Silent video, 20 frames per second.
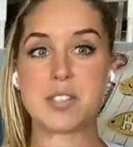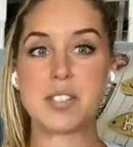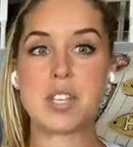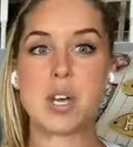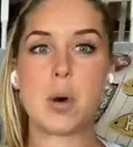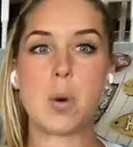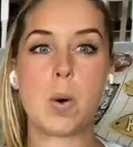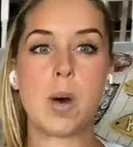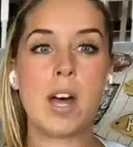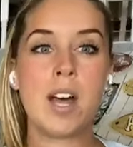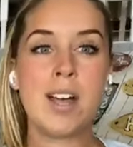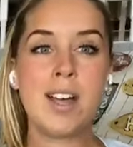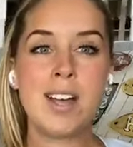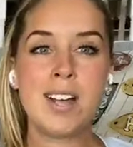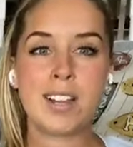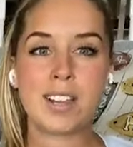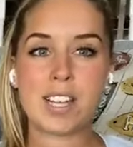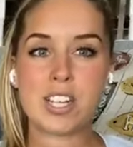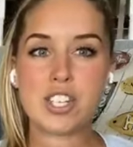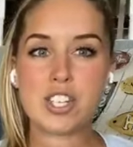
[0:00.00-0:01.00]
So
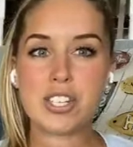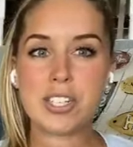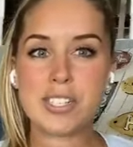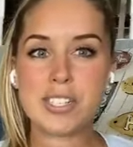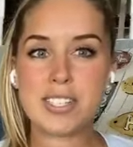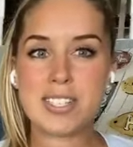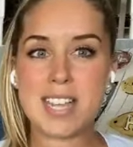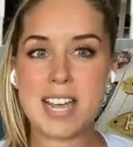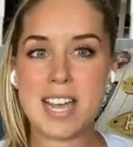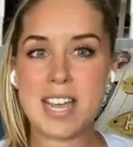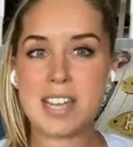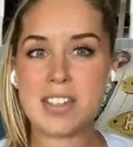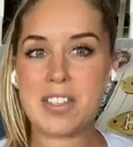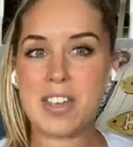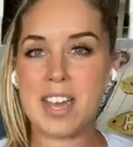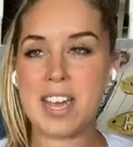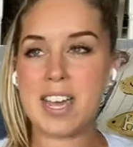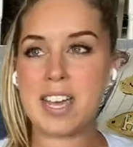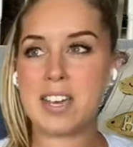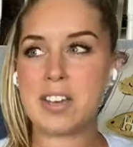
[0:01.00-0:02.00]
let's just say
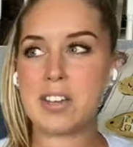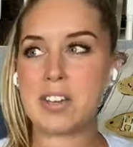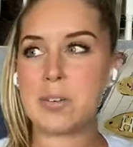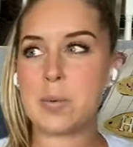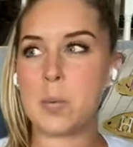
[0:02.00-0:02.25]
they